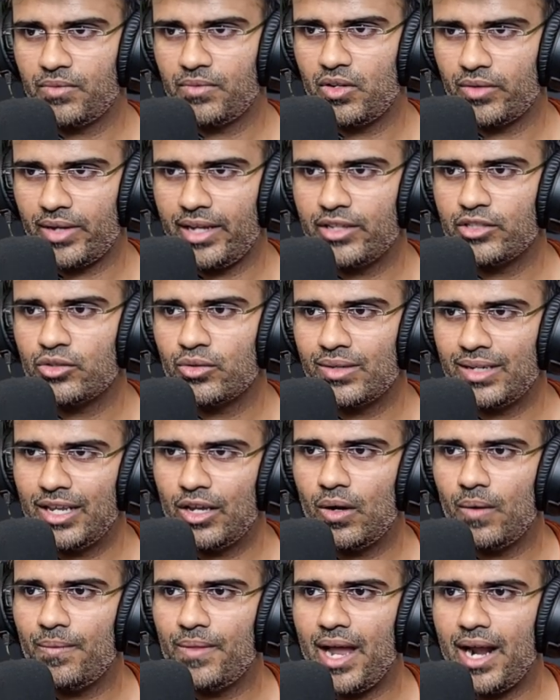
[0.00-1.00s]
Okay, so click
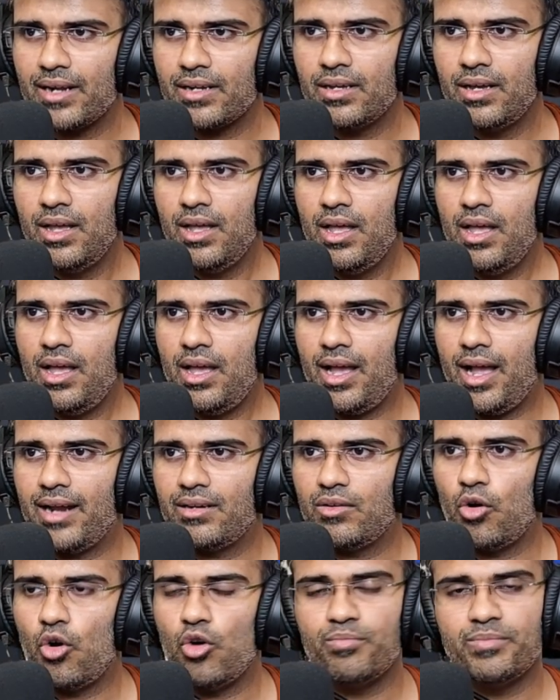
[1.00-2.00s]
on that
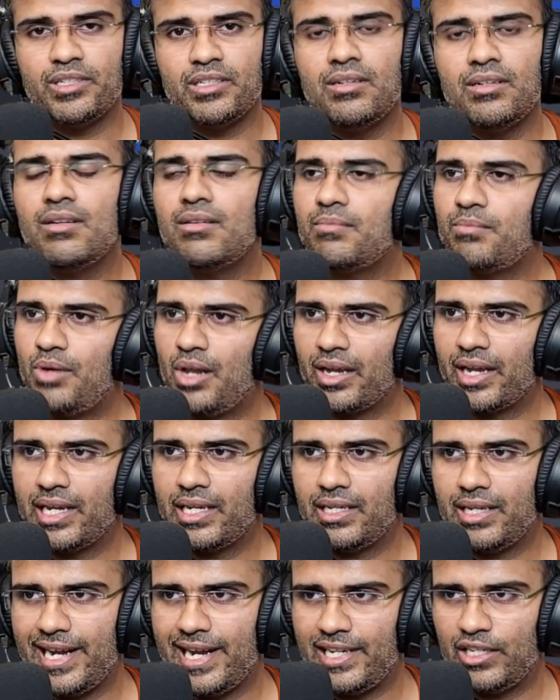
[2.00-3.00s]
and open
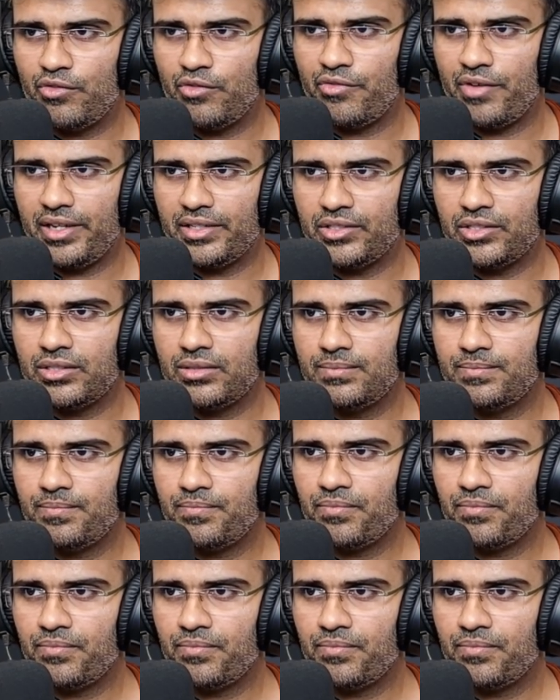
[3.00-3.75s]
plugin interface.